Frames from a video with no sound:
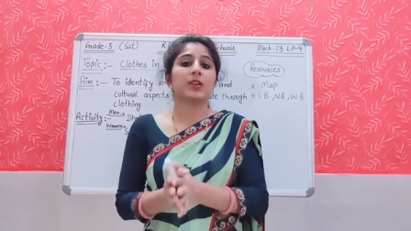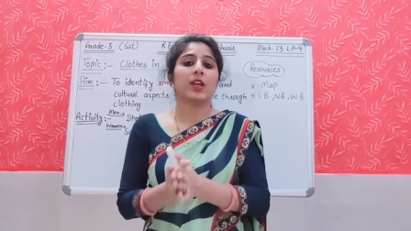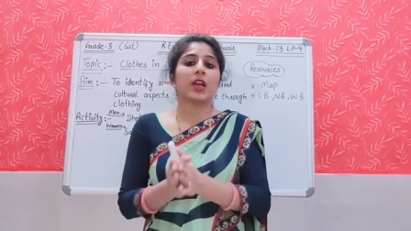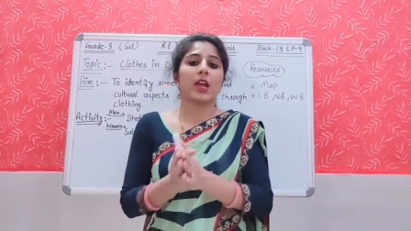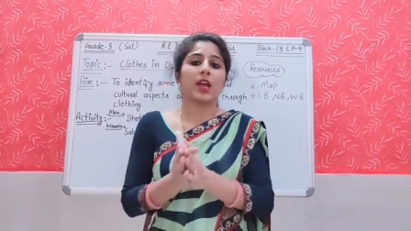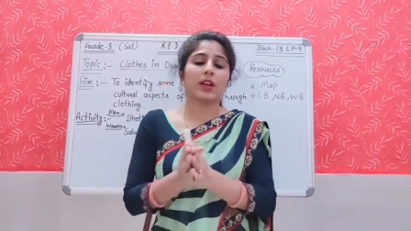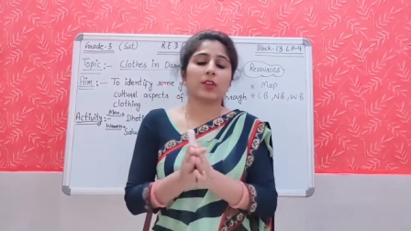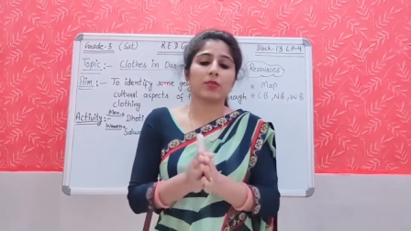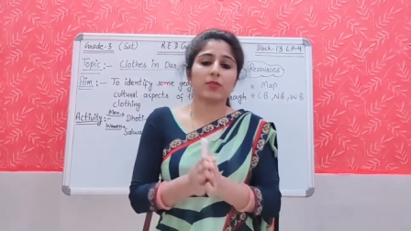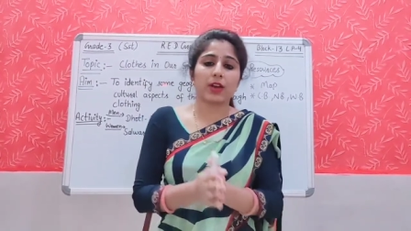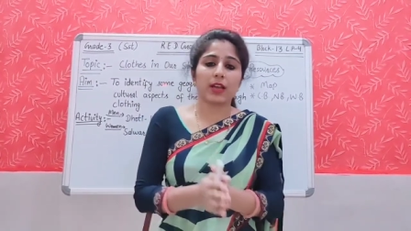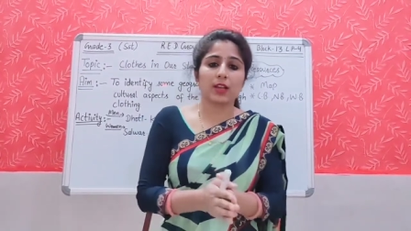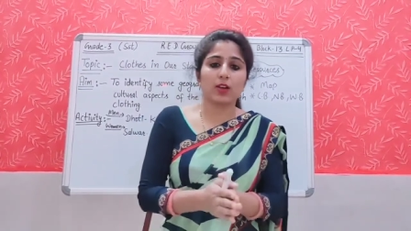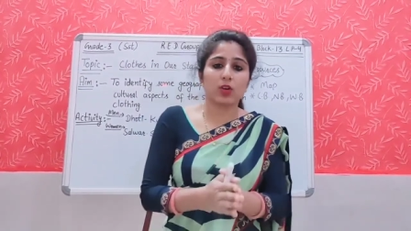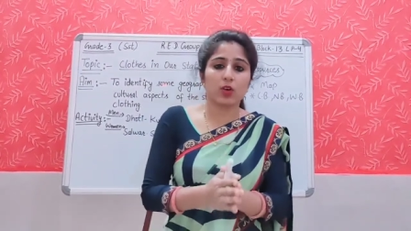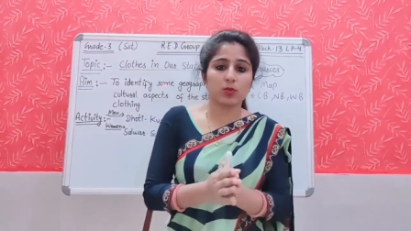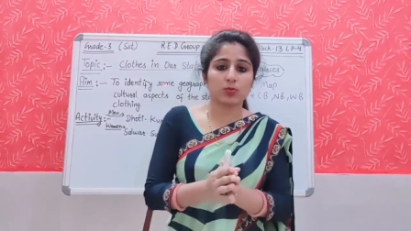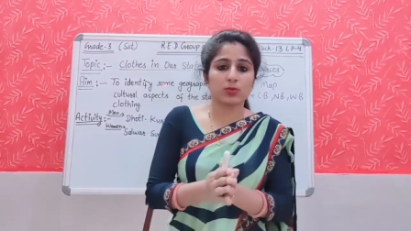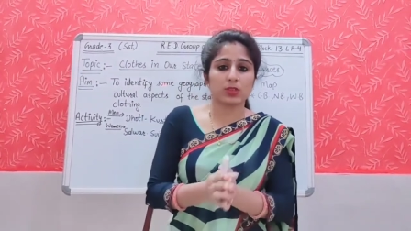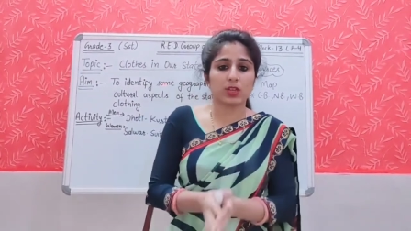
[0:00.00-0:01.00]
and while
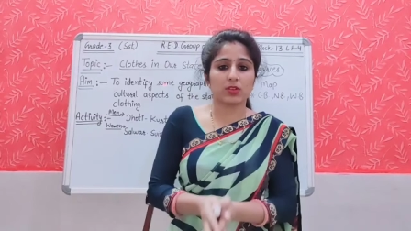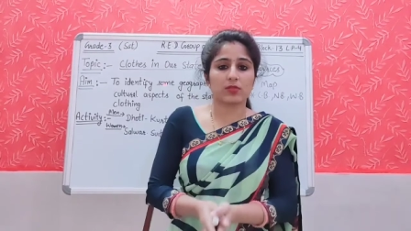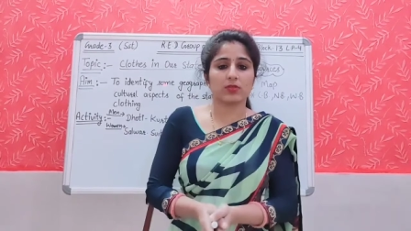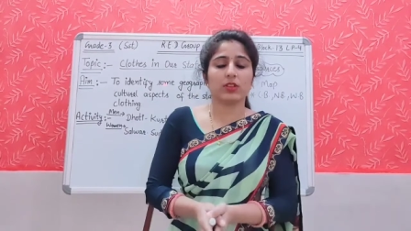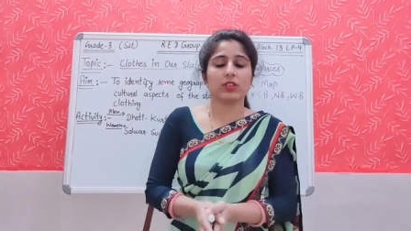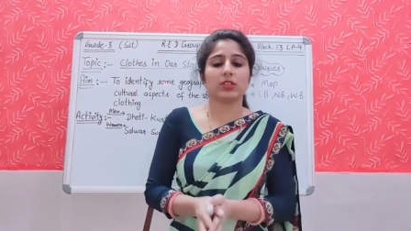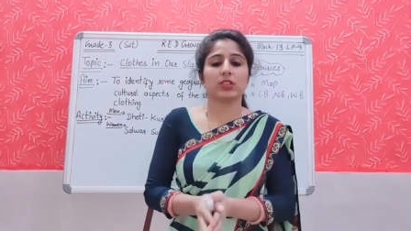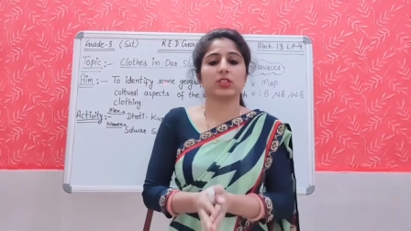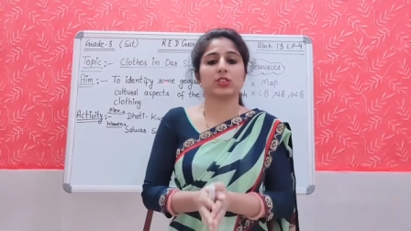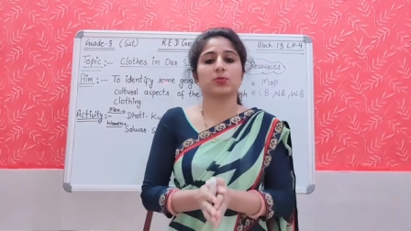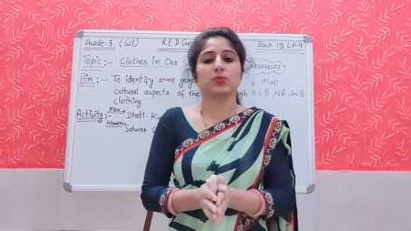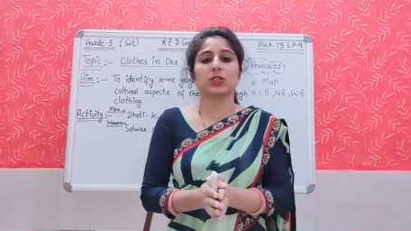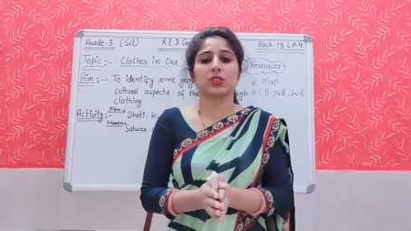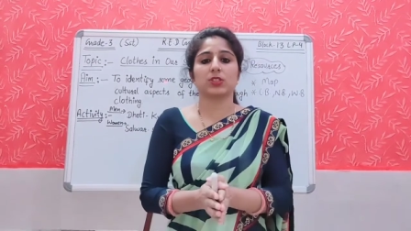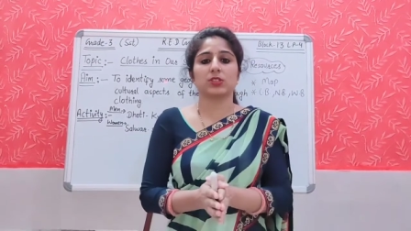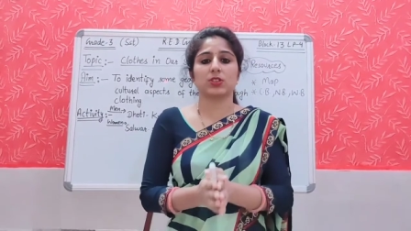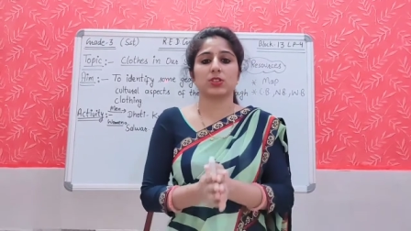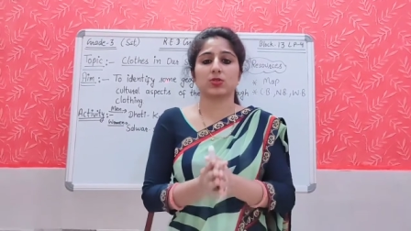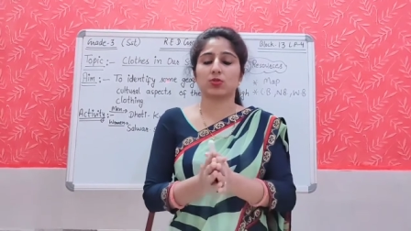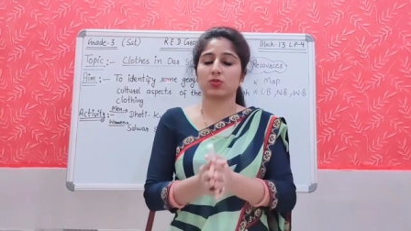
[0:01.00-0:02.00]
observing these
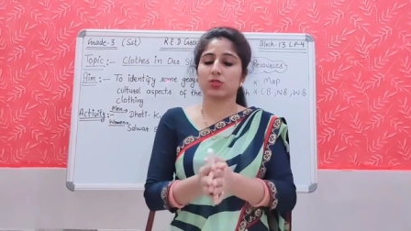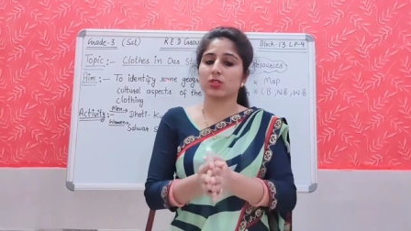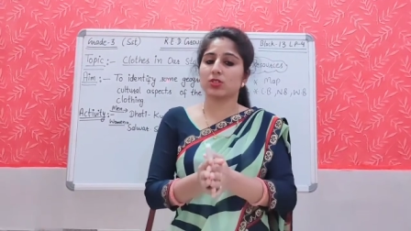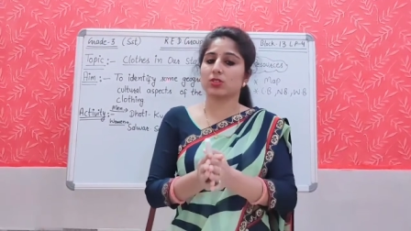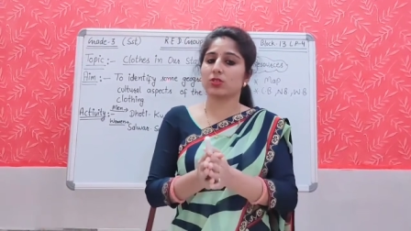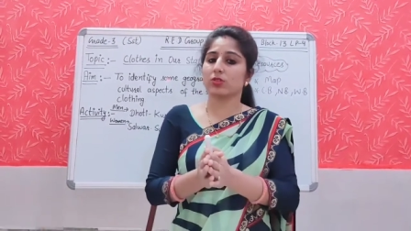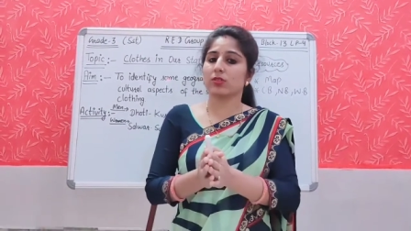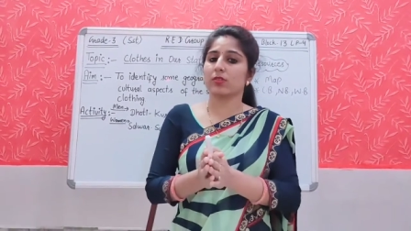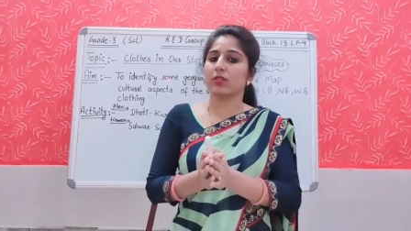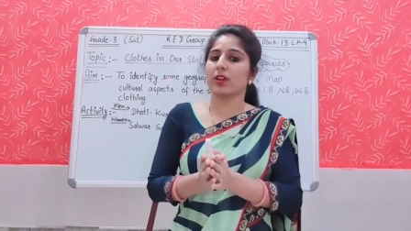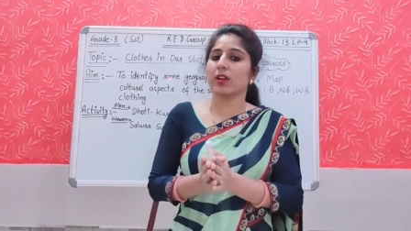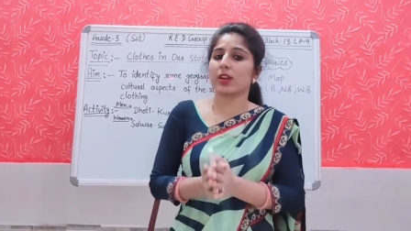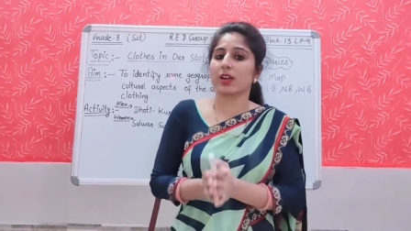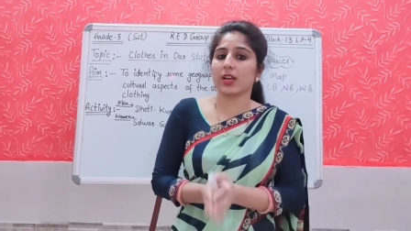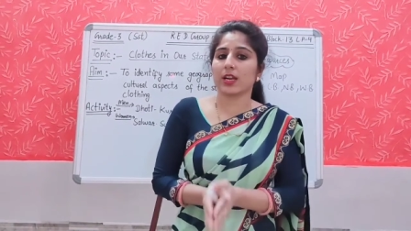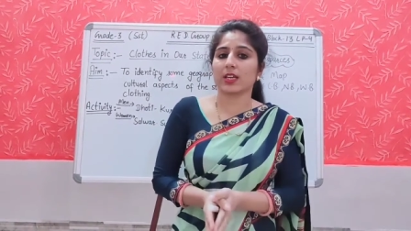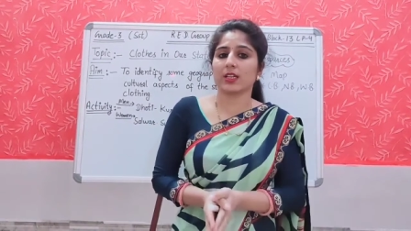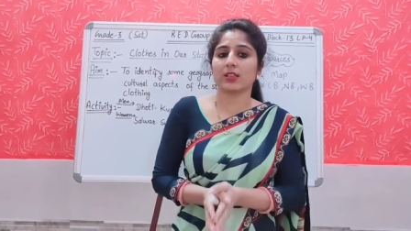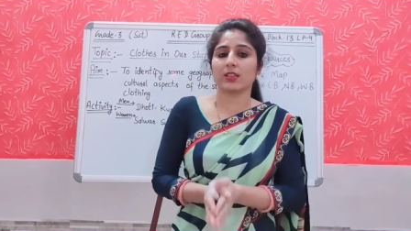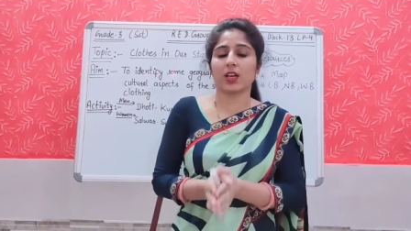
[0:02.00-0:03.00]
pictures, students, you will
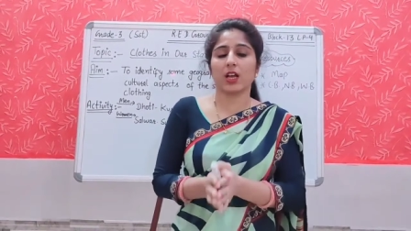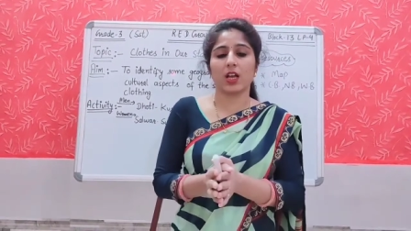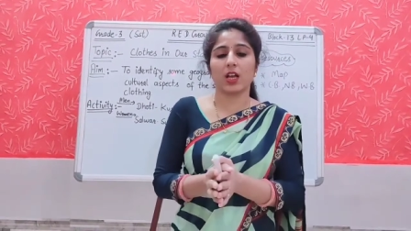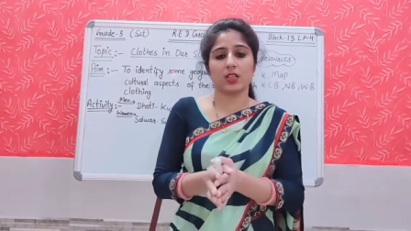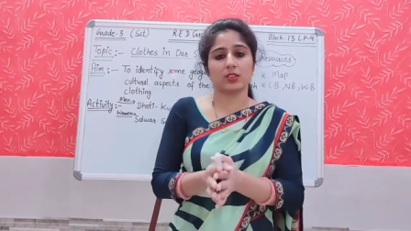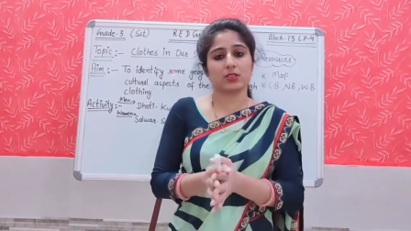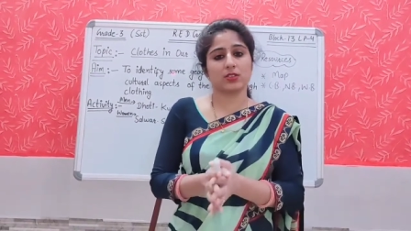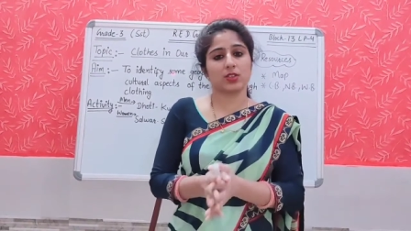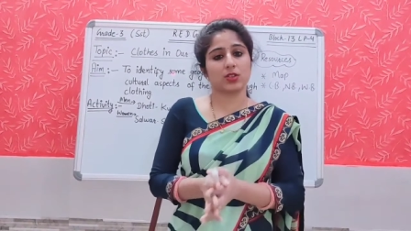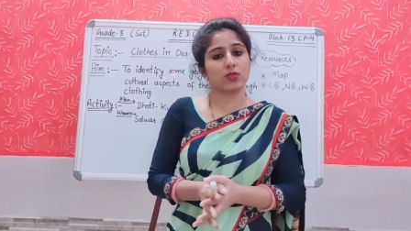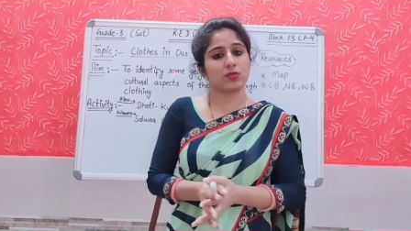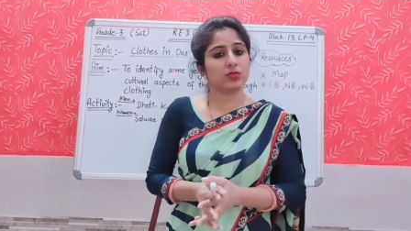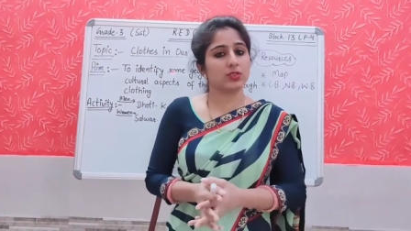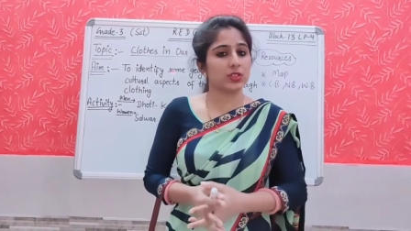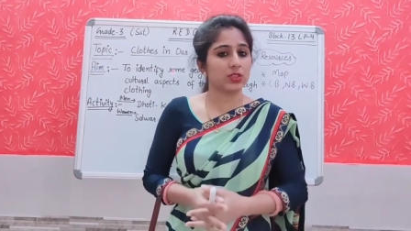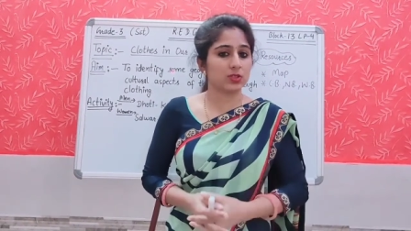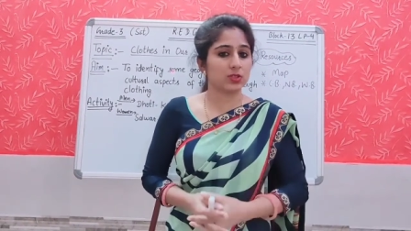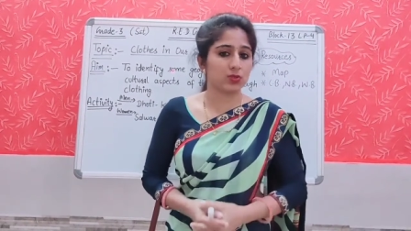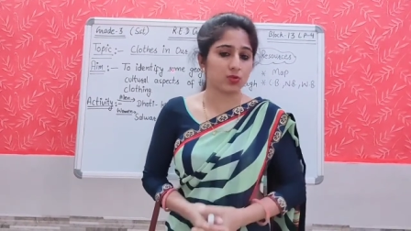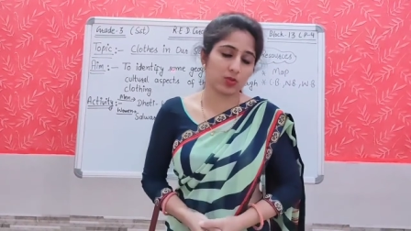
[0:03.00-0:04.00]
write the answer of
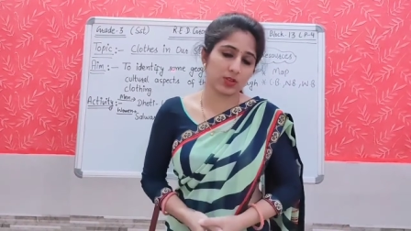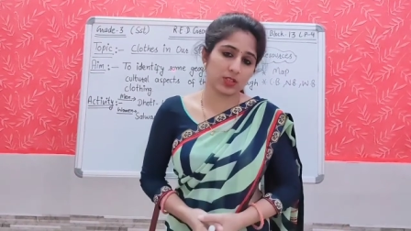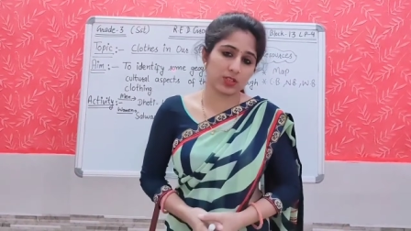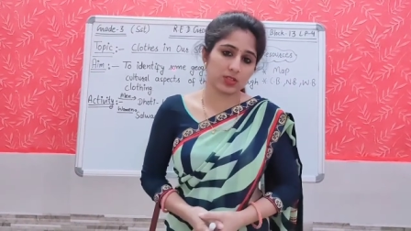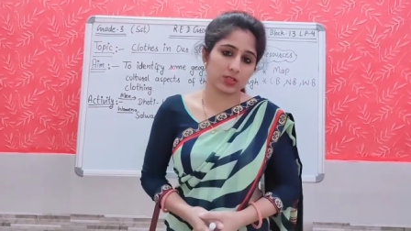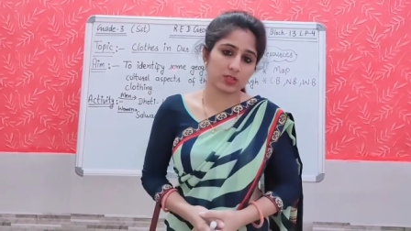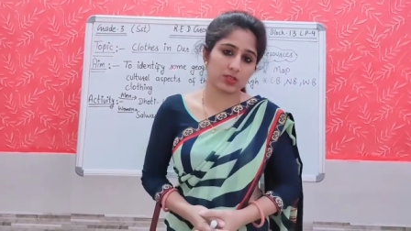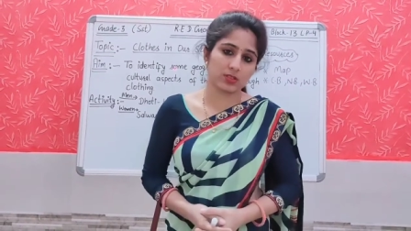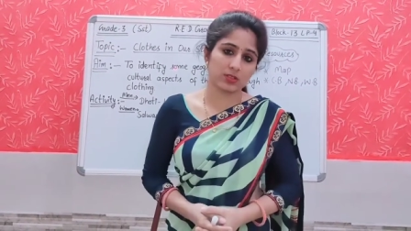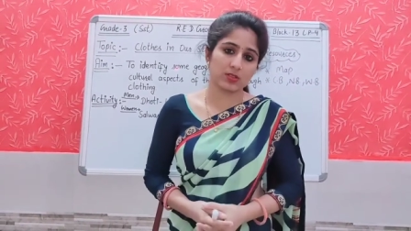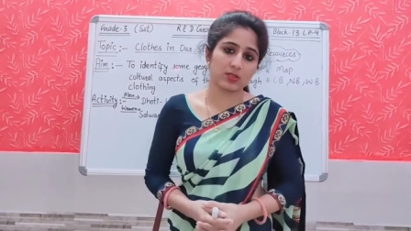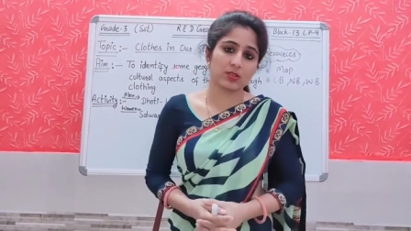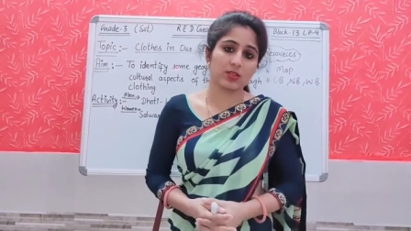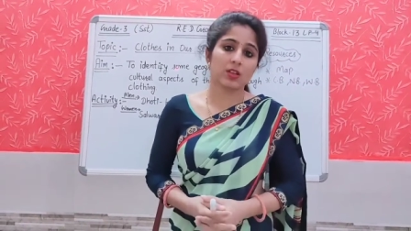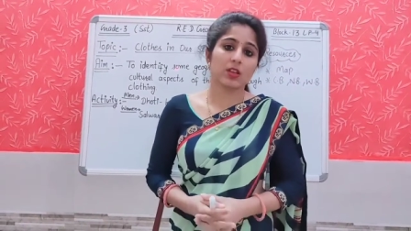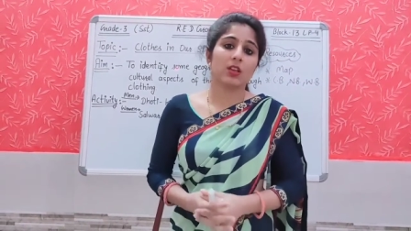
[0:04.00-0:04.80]
these questions.